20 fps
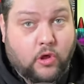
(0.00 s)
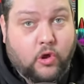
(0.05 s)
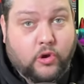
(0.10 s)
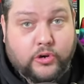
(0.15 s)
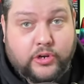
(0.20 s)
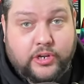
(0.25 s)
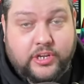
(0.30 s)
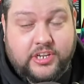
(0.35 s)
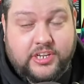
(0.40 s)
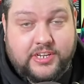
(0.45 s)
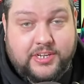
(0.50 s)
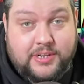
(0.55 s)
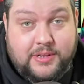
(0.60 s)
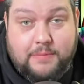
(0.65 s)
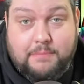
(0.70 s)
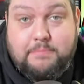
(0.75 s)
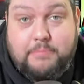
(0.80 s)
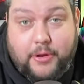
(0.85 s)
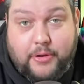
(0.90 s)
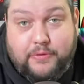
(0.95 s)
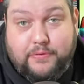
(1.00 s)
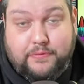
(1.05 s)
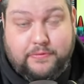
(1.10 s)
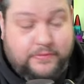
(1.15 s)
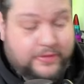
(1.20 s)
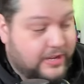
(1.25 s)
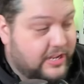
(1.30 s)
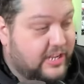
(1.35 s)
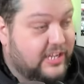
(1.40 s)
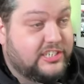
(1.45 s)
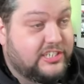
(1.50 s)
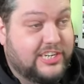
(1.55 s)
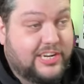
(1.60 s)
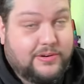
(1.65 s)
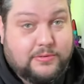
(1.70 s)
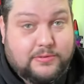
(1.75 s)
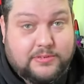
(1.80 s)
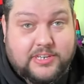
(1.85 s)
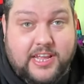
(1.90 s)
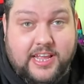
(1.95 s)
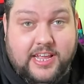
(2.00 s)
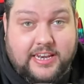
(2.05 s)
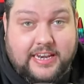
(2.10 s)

on both channels.